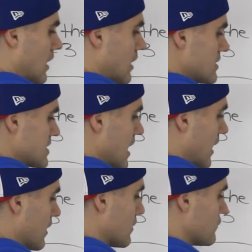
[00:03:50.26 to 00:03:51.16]
is
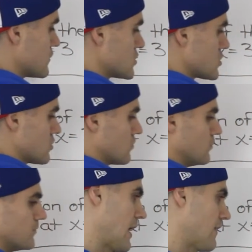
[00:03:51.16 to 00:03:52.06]
negative 2.
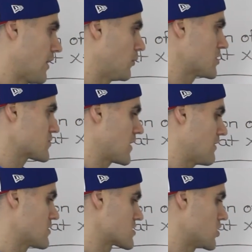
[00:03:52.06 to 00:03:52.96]
And then once we
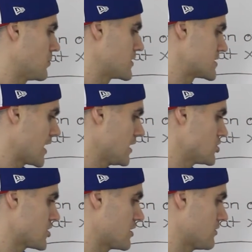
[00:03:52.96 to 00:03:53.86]
have the slope of the
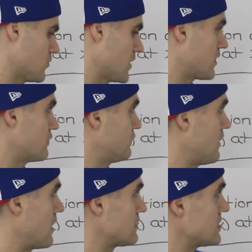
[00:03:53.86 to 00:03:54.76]
tangent, we can
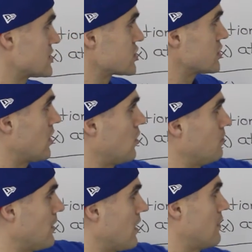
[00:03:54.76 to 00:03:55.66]
find the
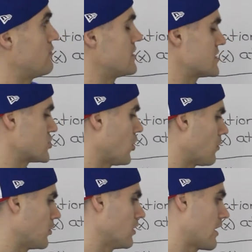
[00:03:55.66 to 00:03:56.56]
slope of this
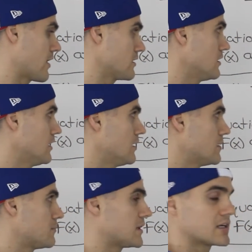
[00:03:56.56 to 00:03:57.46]
normal line
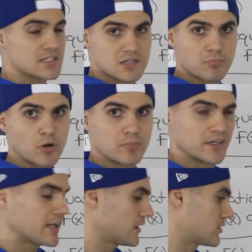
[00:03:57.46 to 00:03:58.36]
because it's
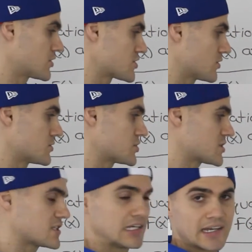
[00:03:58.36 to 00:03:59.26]
perpendicular. So it's
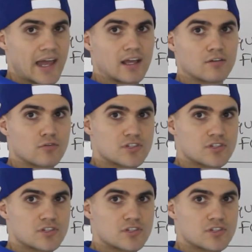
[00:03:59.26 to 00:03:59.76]
just the negative